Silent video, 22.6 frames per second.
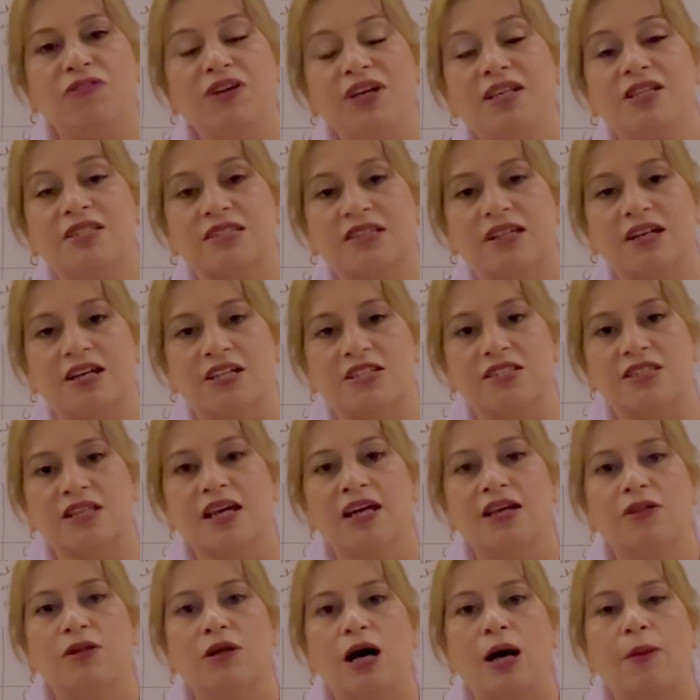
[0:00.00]
We discussed
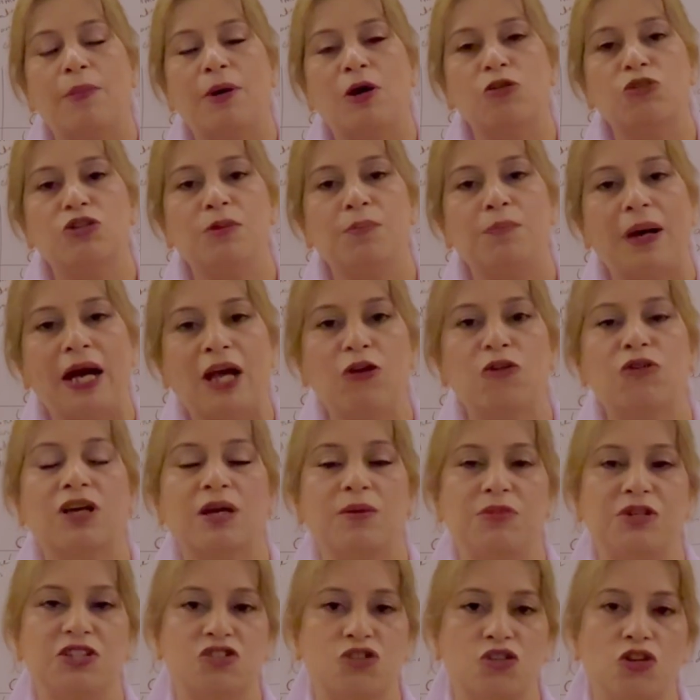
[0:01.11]
about the
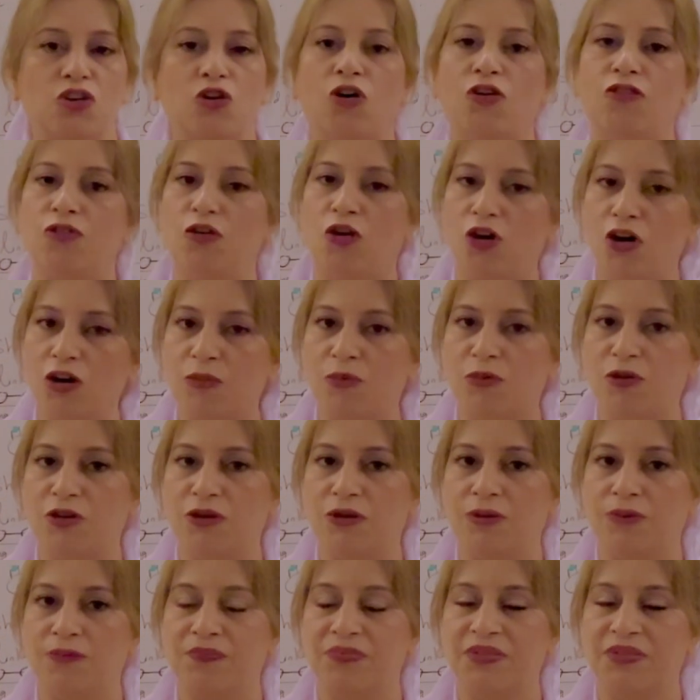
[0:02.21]
biochemistry of hormone.